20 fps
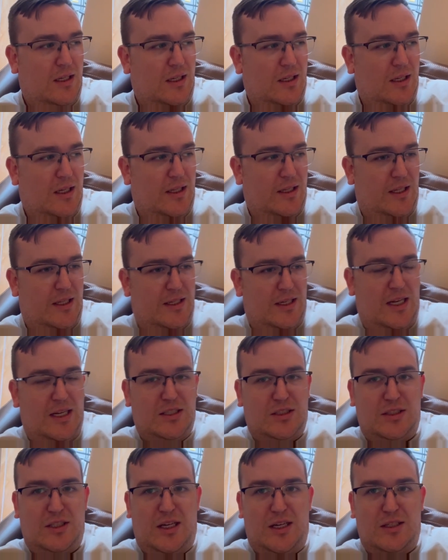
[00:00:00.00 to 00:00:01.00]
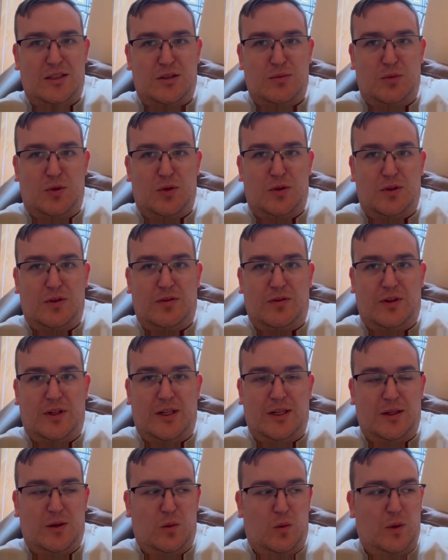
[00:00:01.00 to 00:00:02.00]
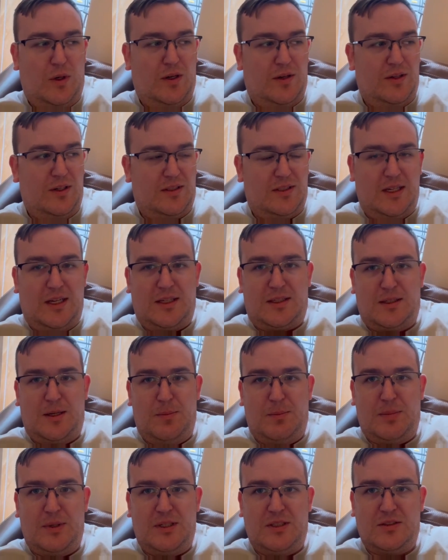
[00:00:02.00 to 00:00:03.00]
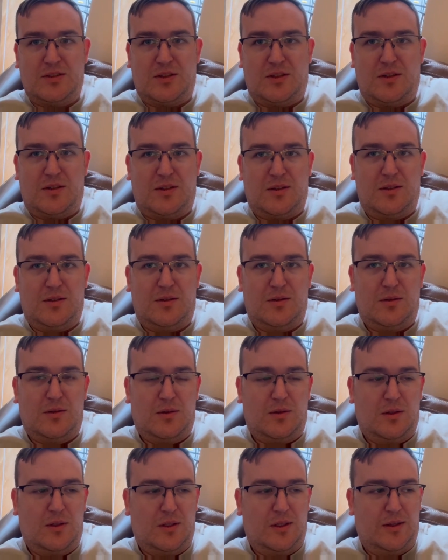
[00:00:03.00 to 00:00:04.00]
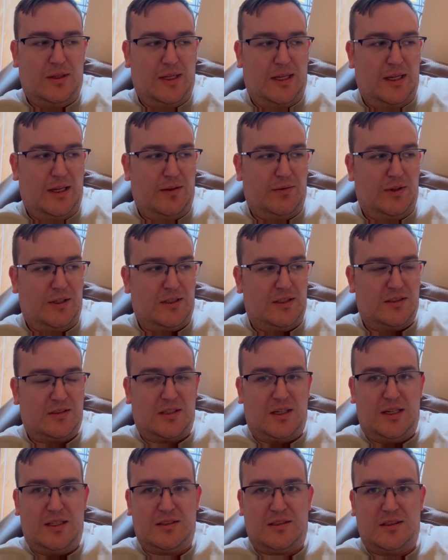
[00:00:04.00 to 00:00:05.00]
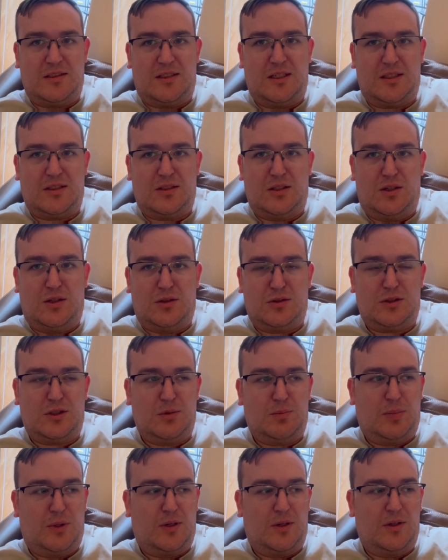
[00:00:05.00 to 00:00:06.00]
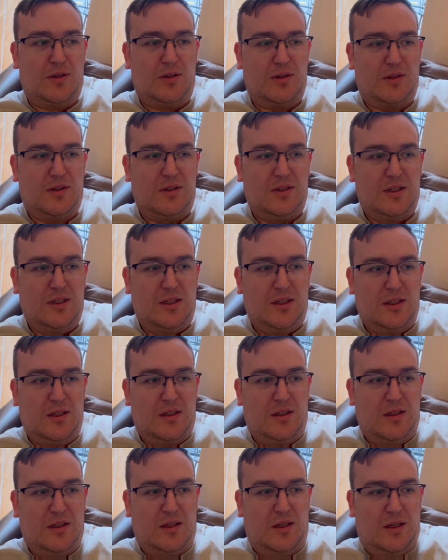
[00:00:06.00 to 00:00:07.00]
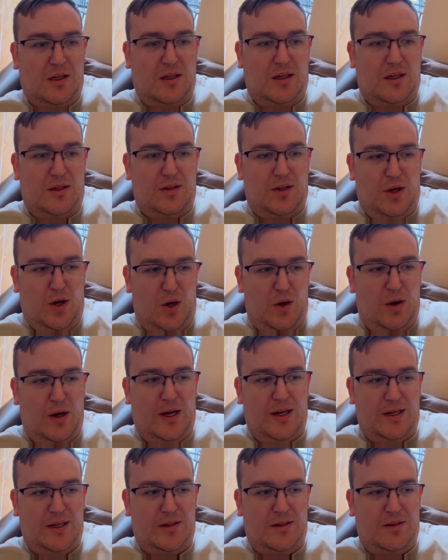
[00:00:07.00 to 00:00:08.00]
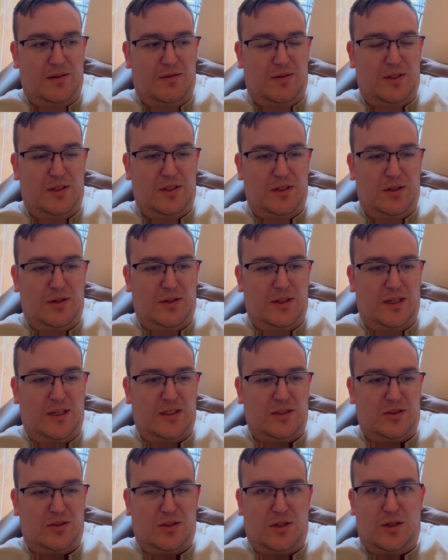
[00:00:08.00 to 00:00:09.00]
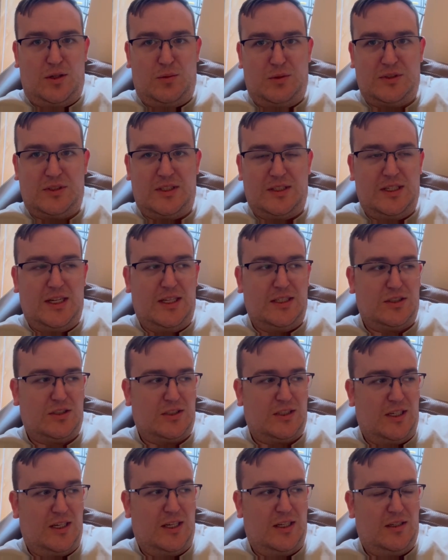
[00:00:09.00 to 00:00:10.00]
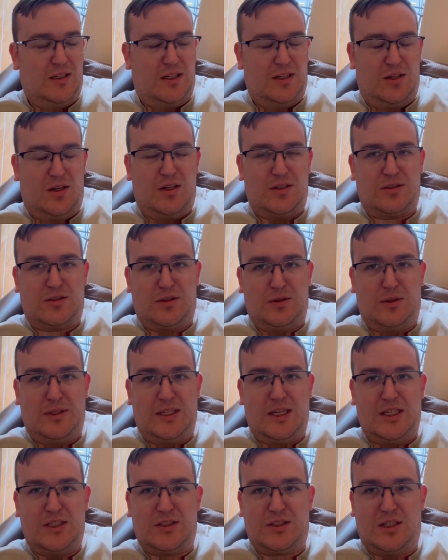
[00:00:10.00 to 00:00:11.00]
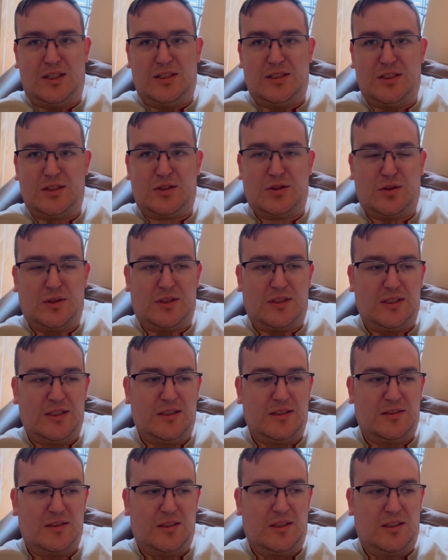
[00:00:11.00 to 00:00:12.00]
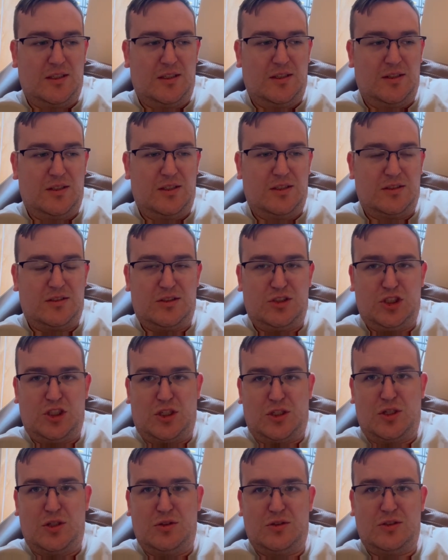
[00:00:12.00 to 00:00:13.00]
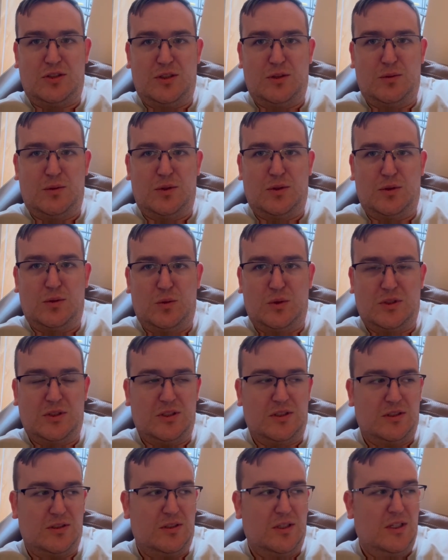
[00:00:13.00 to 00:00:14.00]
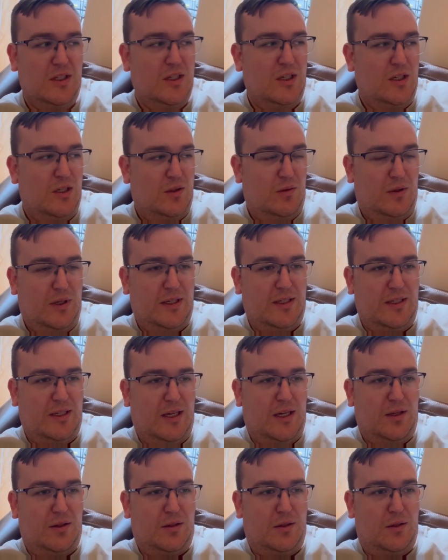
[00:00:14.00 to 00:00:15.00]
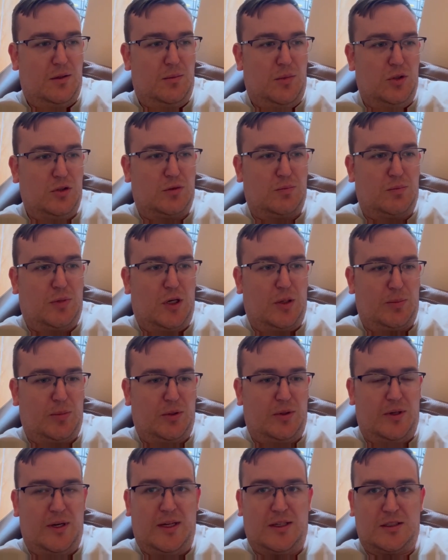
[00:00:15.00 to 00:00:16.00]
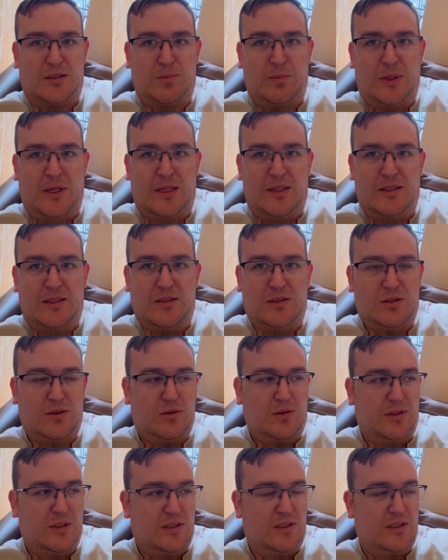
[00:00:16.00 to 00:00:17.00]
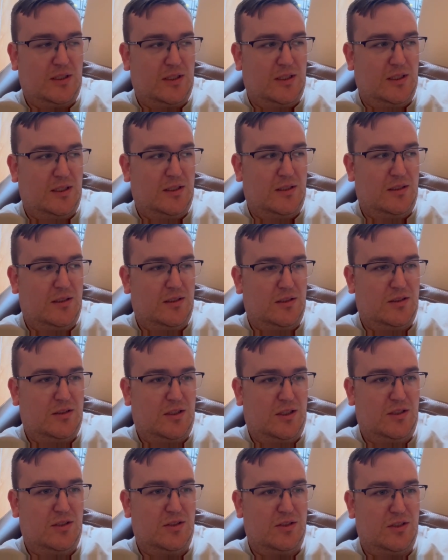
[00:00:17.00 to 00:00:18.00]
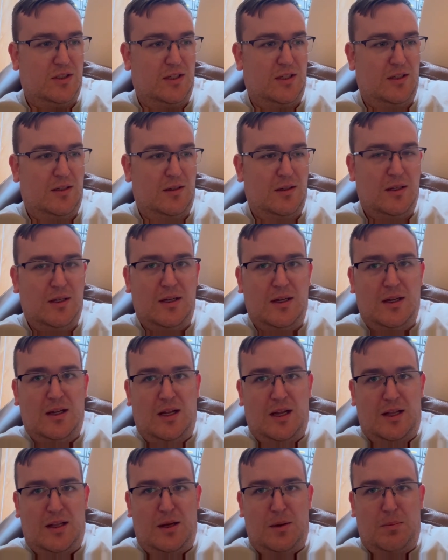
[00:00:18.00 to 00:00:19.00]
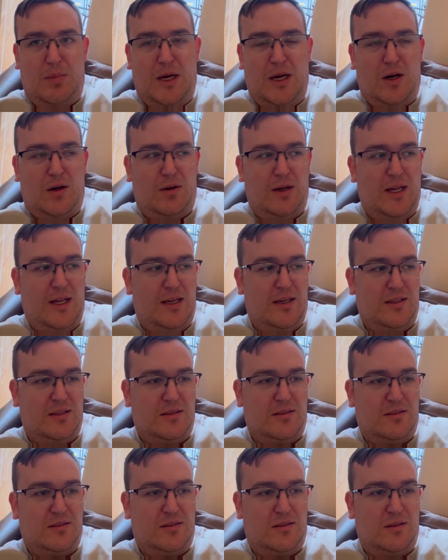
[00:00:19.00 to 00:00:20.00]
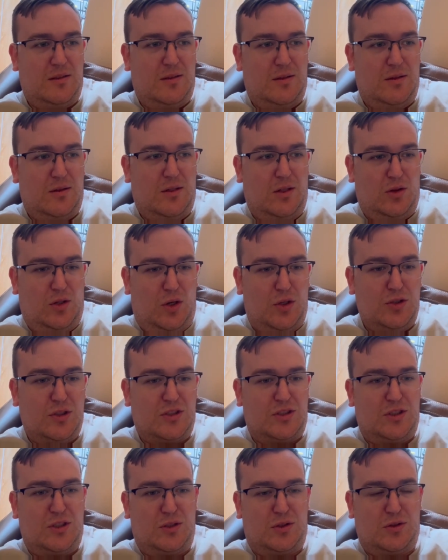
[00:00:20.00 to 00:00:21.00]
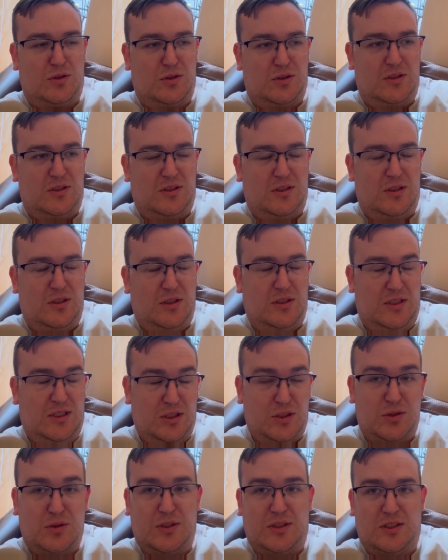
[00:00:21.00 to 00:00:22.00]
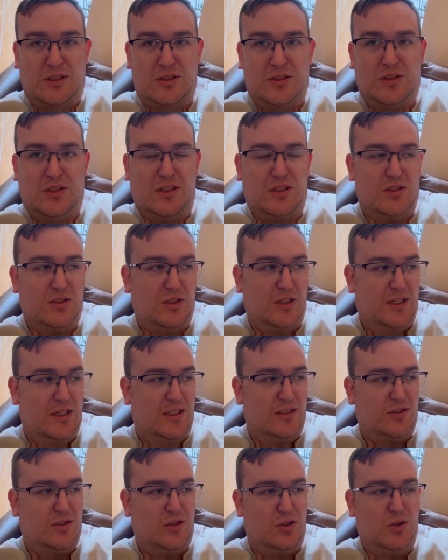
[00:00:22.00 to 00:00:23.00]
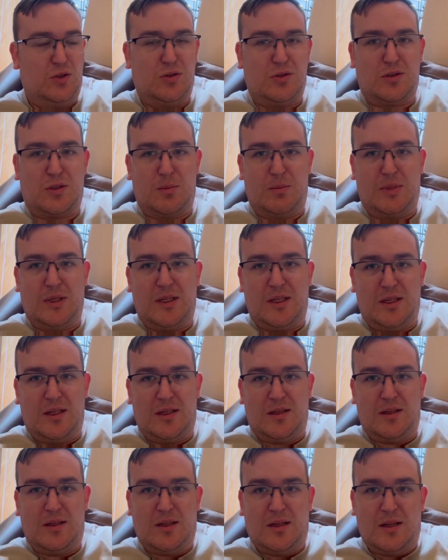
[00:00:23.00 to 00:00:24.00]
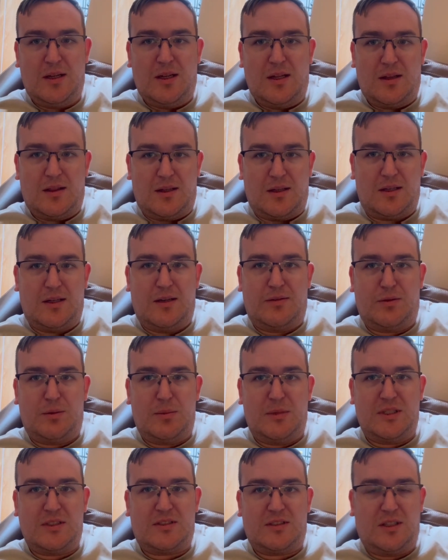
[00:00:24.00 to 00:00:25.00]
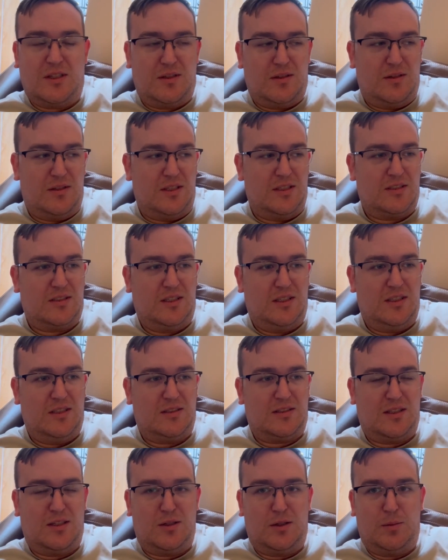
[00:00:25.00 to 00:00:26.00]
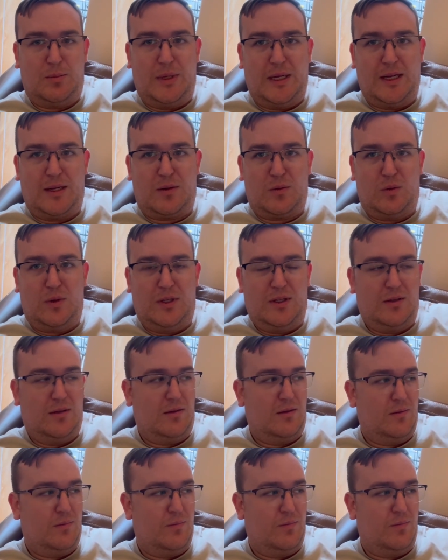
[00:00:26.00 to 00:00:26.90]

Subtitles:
And then Nanshan is more of like where the tech companies are. They have like the science and technology park. The Hohai area video that I saw was in Nanshan, and also in Nanshan district is the Sheko Sea World, which is right now the most popular expat district in Shenzhen. And then Bao'an is the largest district in Shenzhen, as it used to be the government center and the city center back when